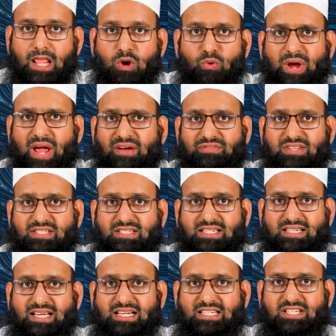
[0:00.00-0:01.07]
we have this
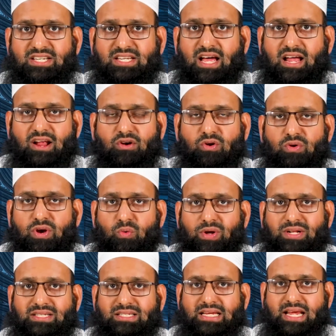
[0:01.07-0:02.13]
discussion around only
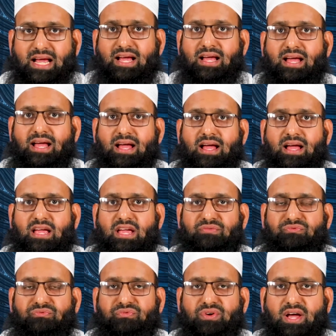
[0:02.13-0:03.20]
once a year.
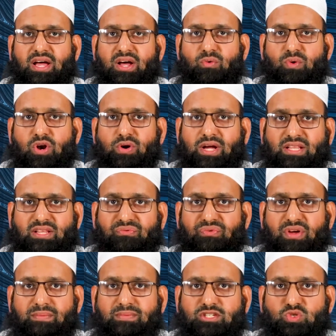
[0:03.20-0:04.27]
If we look at the
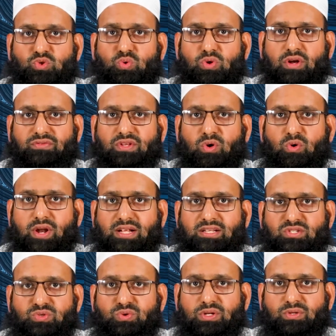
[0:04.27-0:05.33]
famous surah of the Quran,
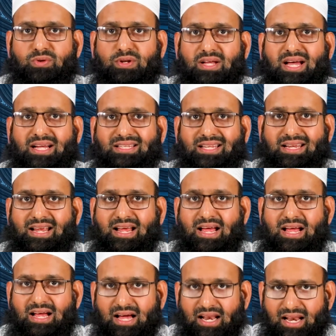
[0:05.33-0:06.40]
Suratul Qadr,
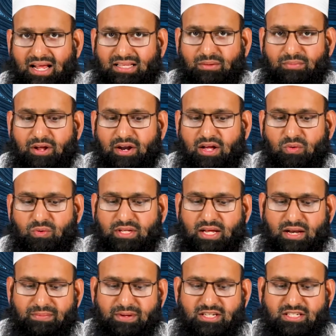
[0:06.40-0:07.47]
Allah tabaraka wa
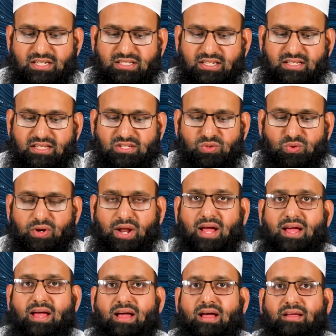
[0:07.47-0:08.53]
ta'ala mentions in the surah
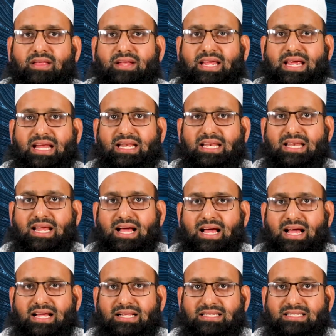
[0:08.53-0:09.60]
that "Inna
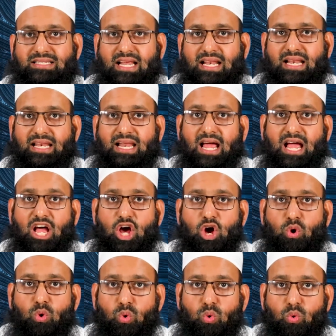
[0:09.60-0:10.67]

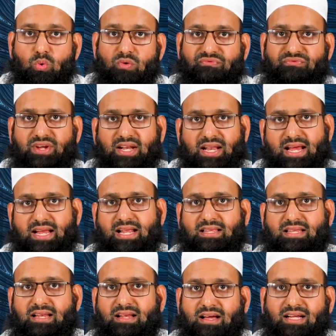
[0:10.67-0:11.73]
anzalnahu fi
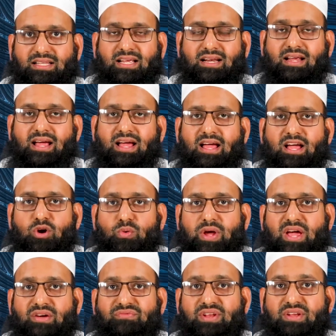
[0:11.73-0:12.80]
laylatil qadr." We
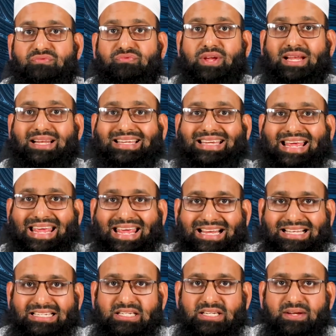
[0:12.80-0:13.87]
have revealed
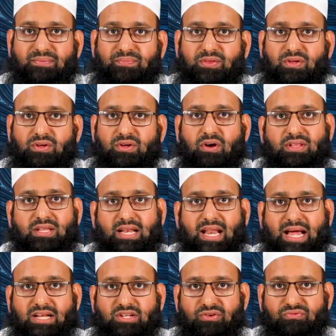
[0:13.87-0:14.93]
it on the
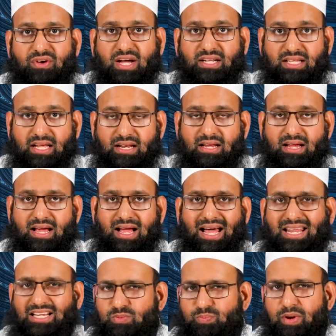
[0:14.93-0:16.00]
night of Qadr.
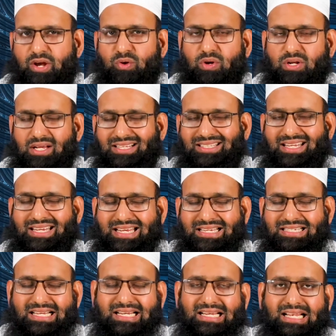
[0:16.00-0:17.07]
I'll explain what Qadr
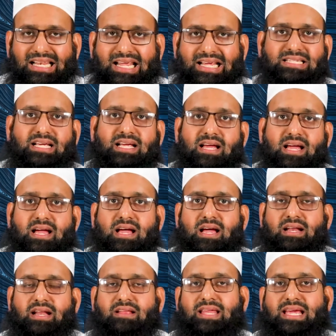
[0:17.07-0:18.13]
is a little later.
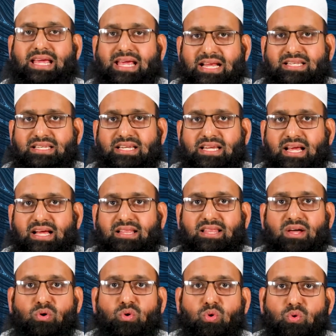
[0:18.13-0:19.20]
Now, the "it" here,
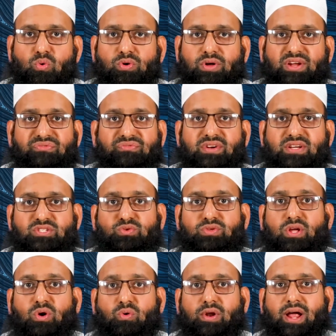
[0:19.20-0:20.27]
the "who," refers to
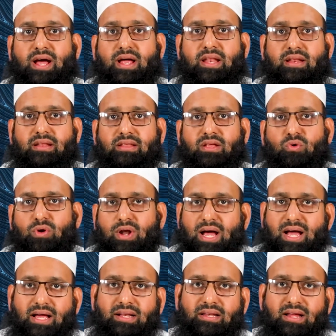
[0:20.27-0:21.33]
the Quran. The
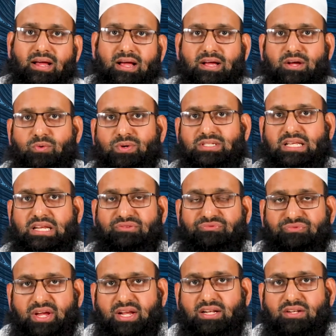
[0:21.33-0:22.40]
Quran was
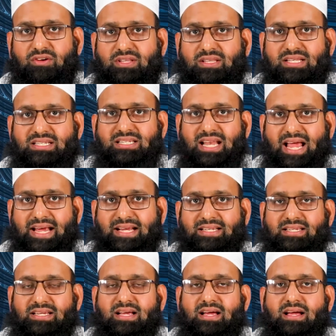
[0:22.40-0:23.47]
revealed on this
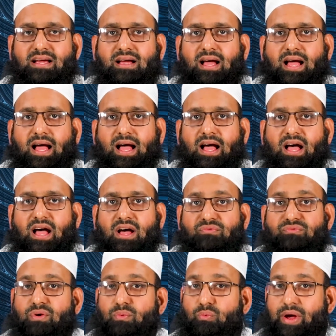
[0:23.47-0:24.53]
night.
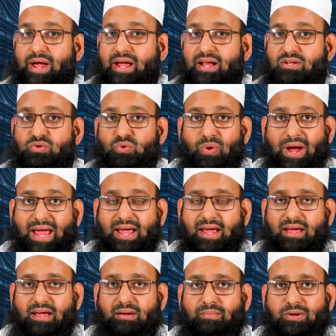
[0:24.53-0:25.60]
From where to where?
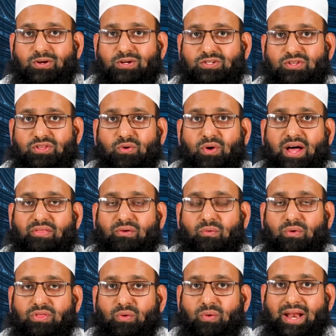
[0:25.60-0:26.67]
Because on
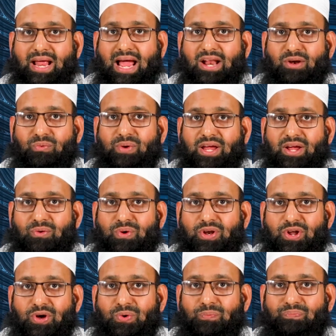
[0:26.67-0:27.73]
the one hand, we
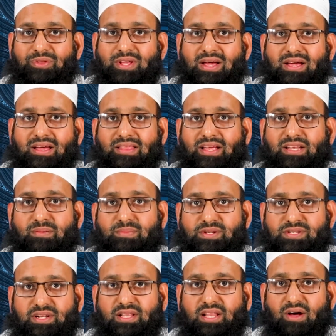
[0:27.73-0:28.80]
know that Nabi
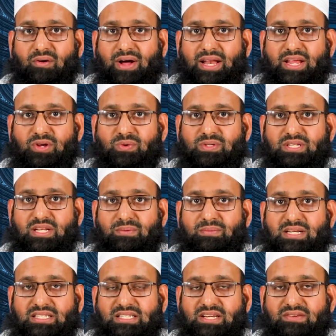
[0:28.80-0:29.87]
sallallahu alayhi wasallam
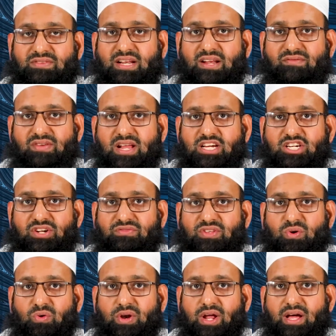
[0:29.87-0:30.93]
received the revelation of the
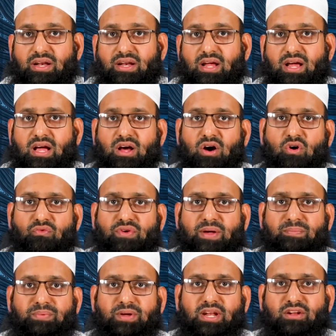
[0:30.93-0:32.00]
Quran over a
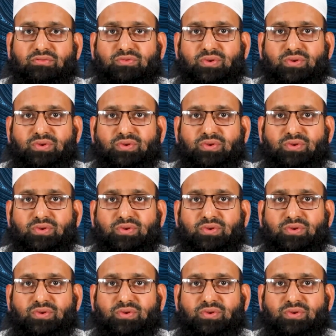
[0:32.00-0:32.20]
period of